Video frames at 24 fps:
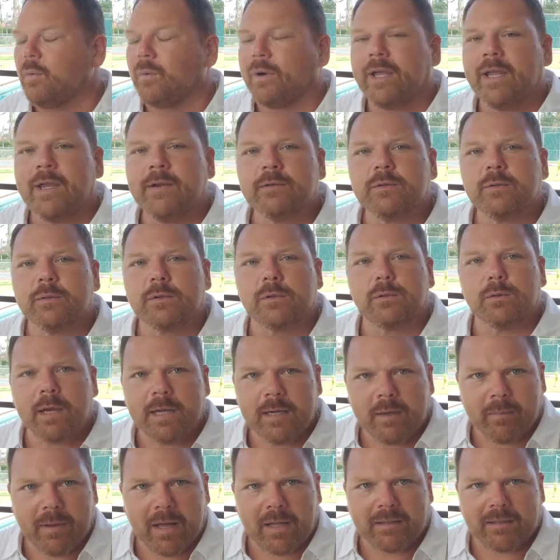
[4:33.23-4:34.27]
Here's what's
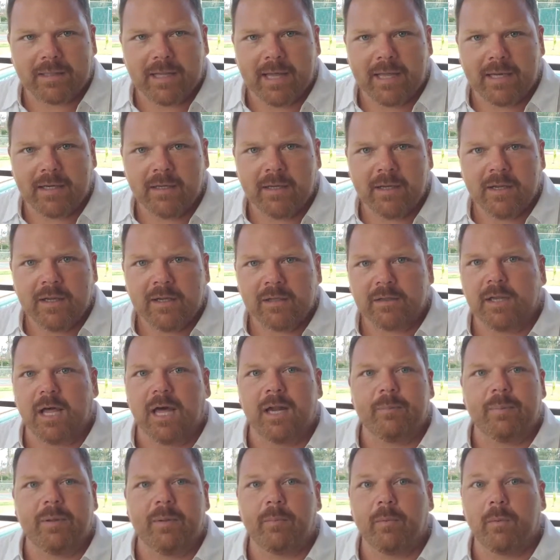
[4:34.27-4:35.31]
great about that. A
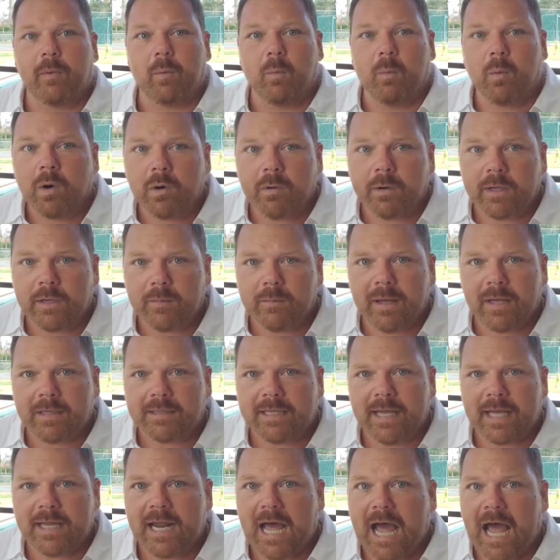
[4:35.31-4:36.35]
lot of people are worried about that.